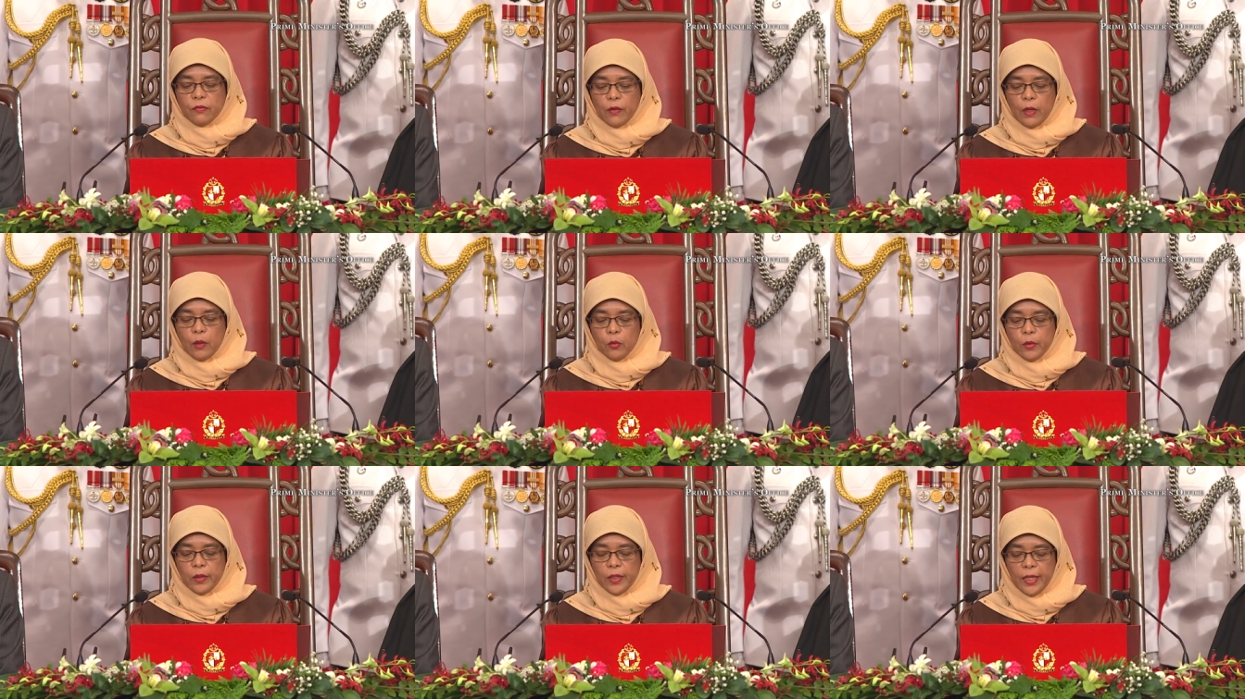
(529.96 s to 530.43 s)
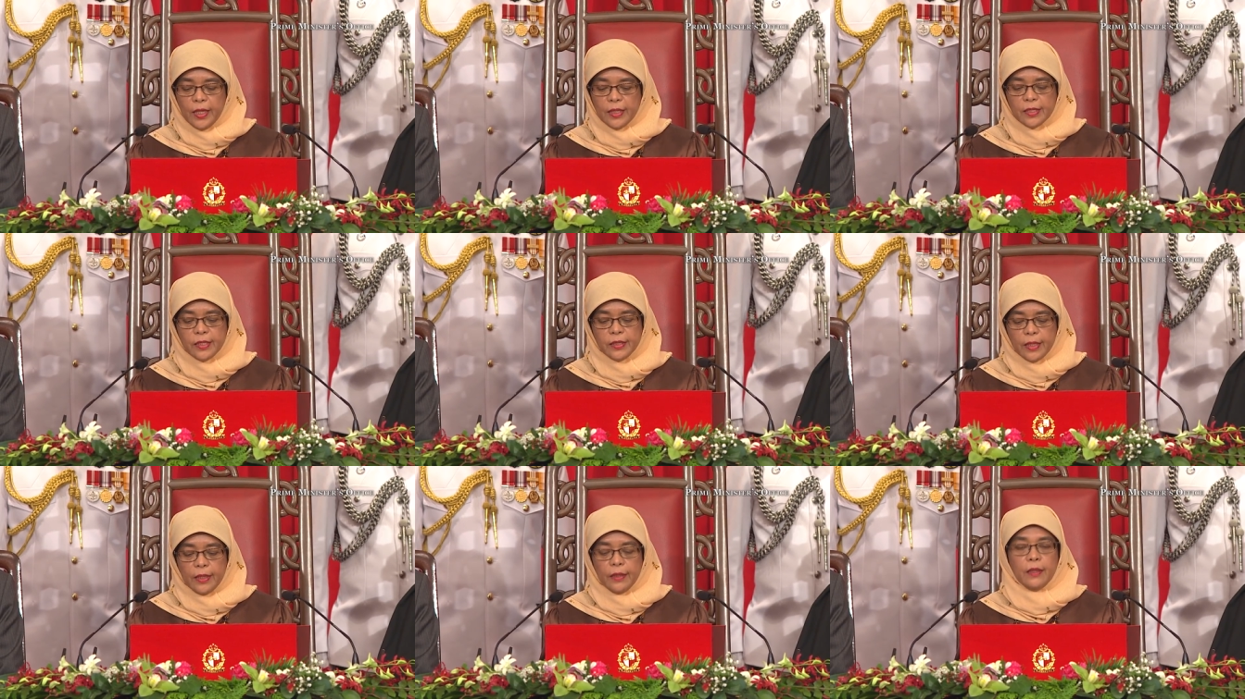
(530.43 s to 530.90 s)
for our
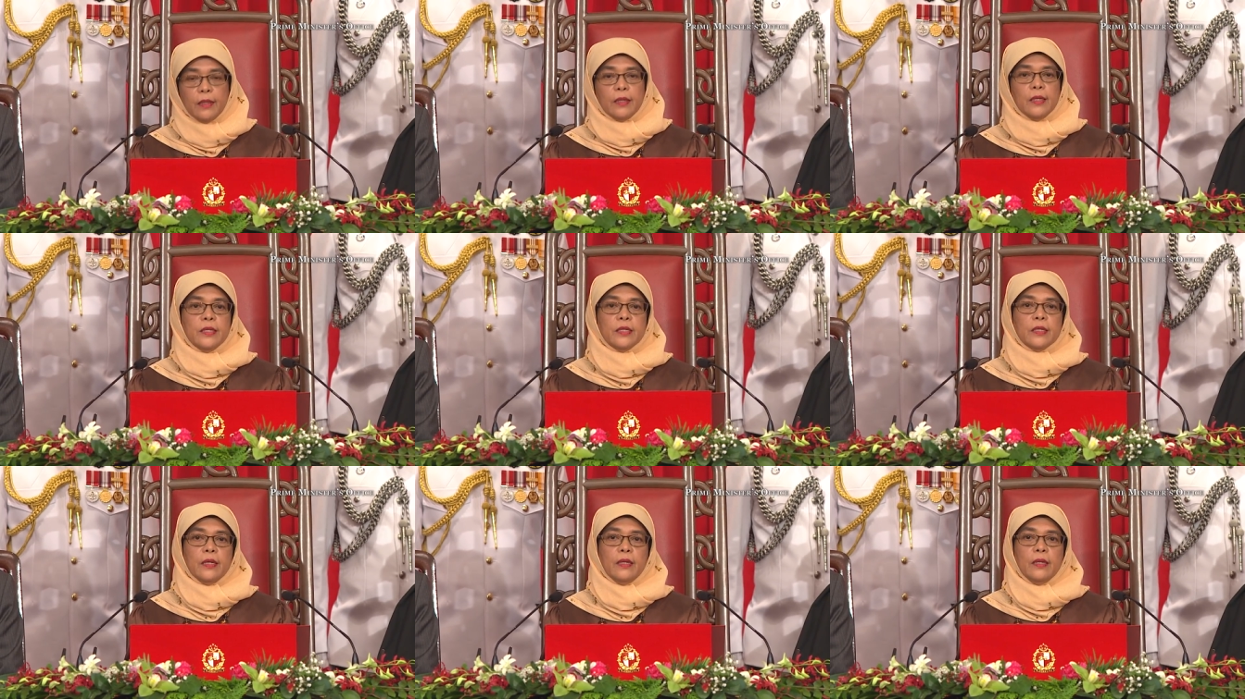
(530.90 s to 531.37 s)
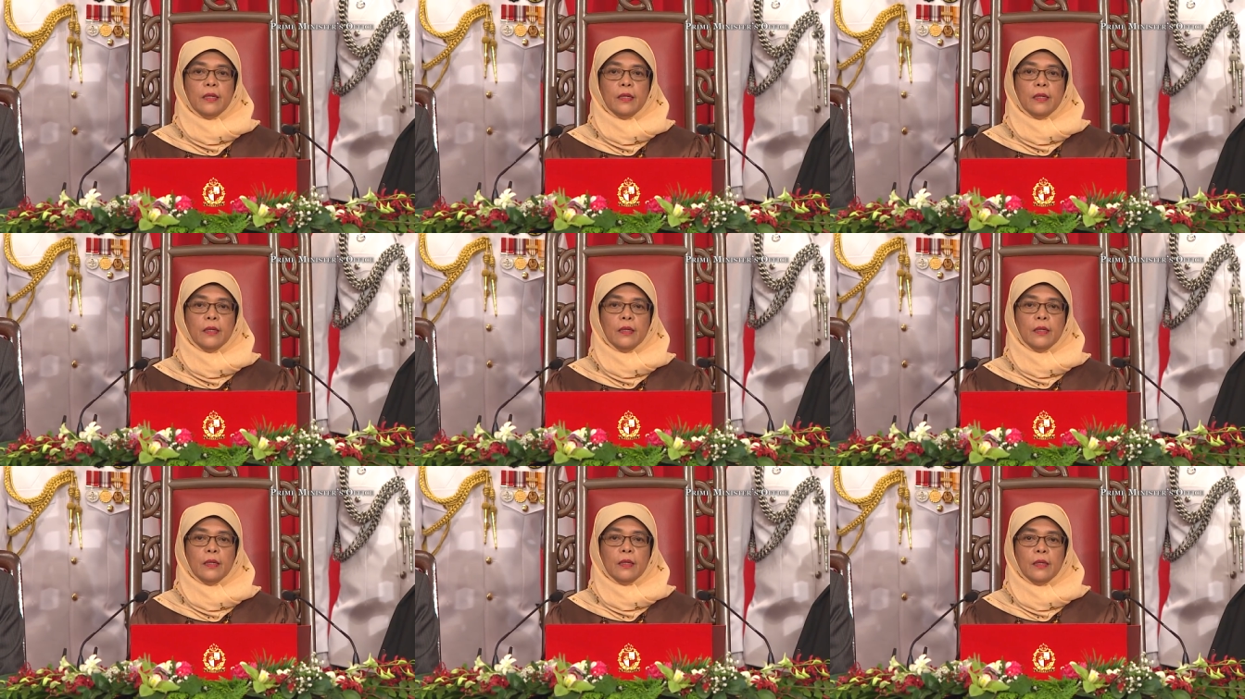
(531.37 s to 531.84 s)
next generation.
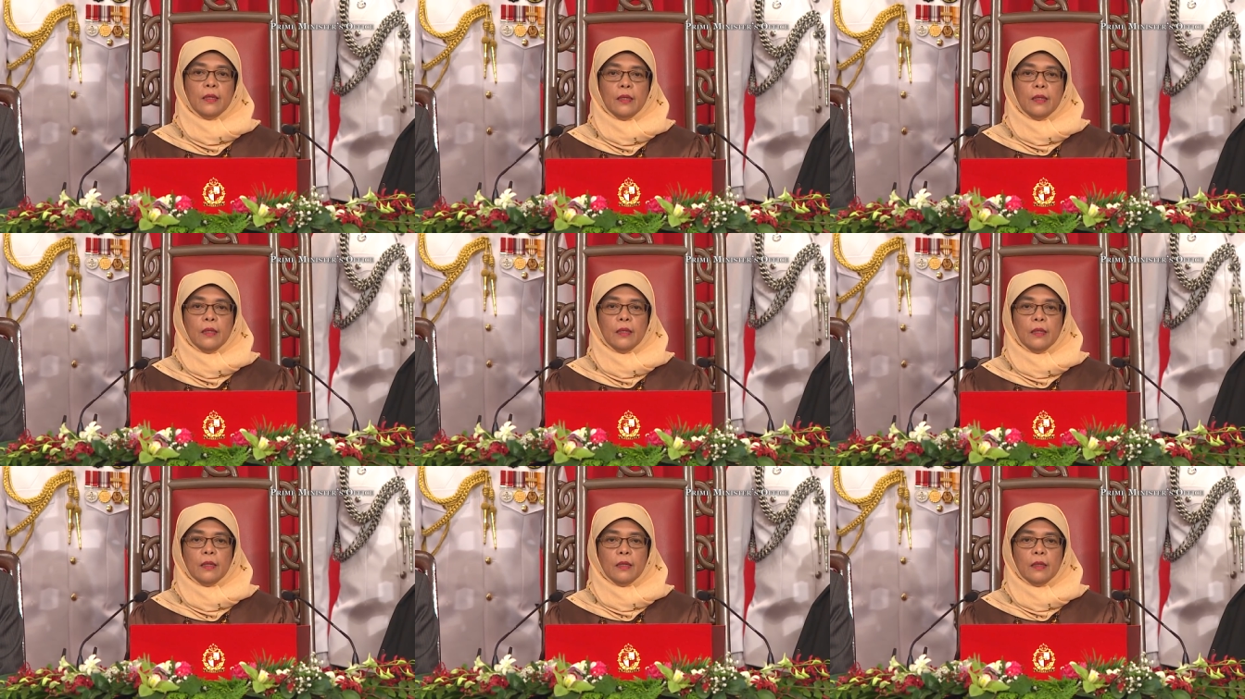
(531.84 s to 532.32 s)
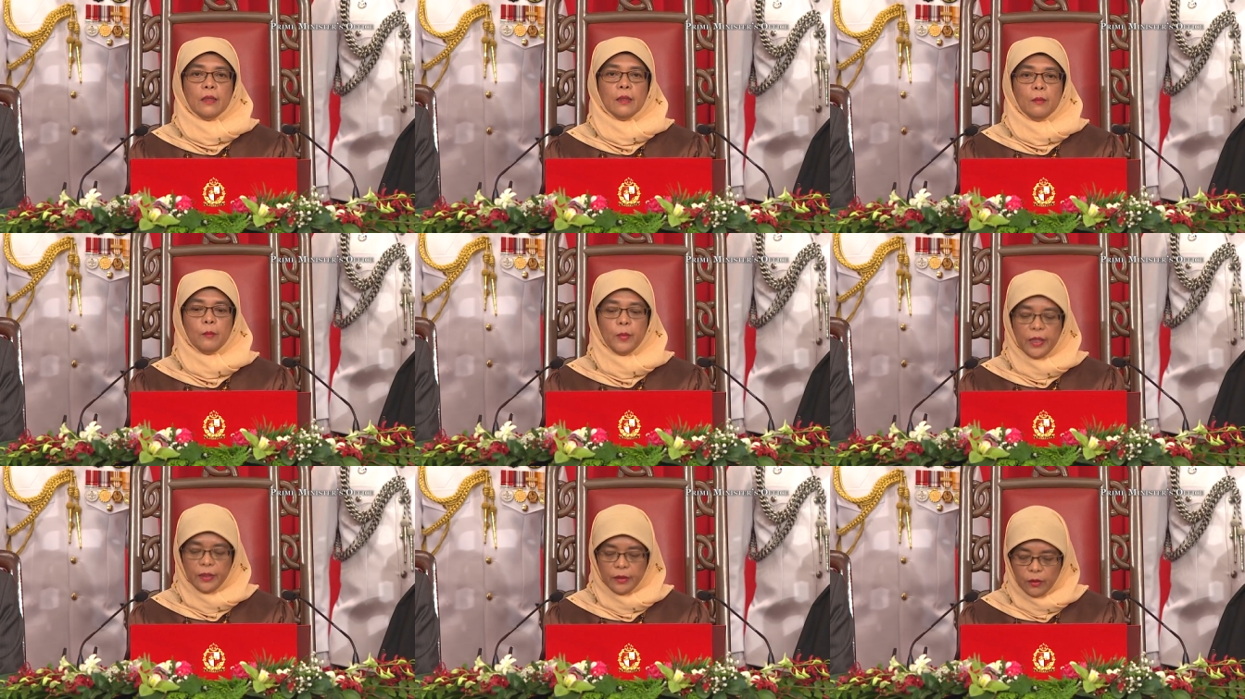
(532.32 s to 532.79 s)

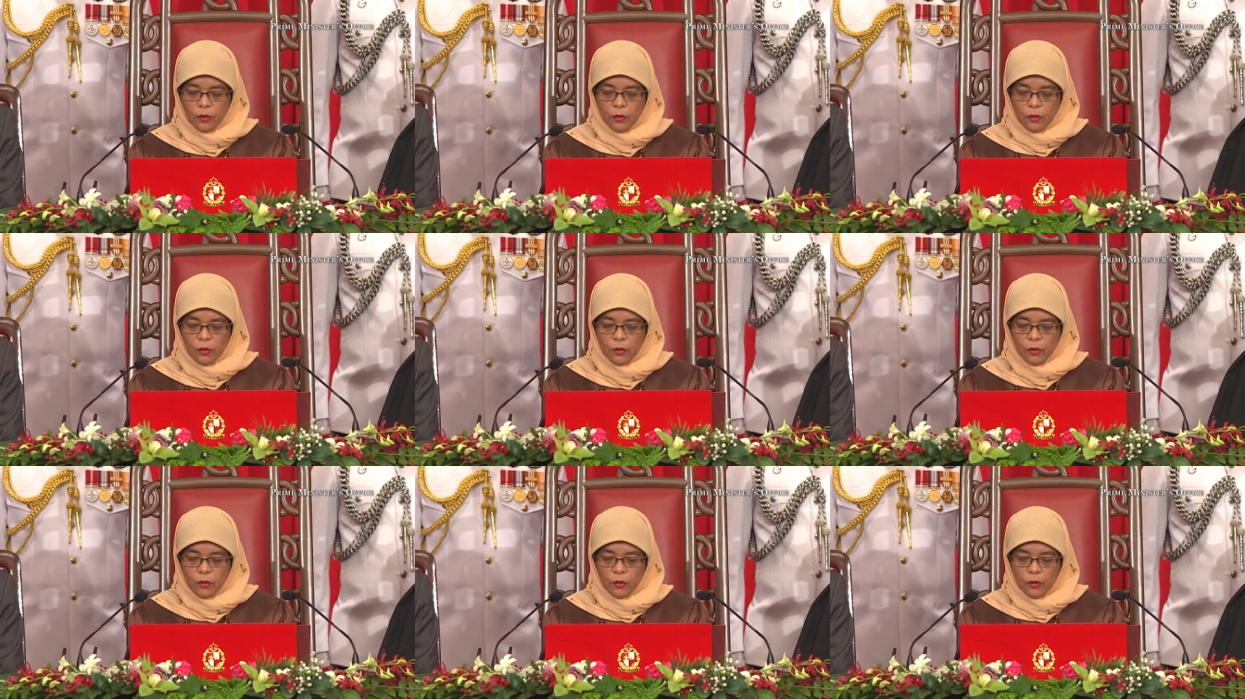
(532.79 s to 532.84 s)
But